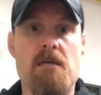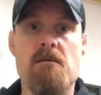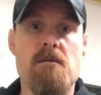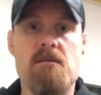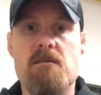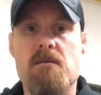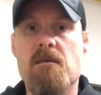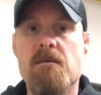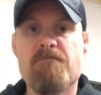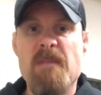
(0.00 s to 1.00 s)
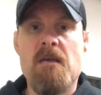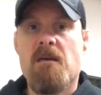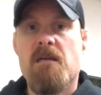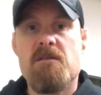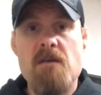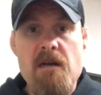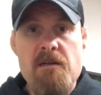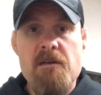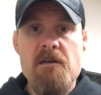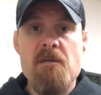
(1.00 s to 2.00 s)
it's not
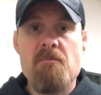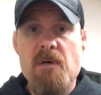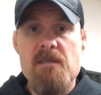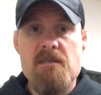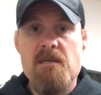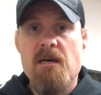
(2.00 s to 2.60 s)
good, but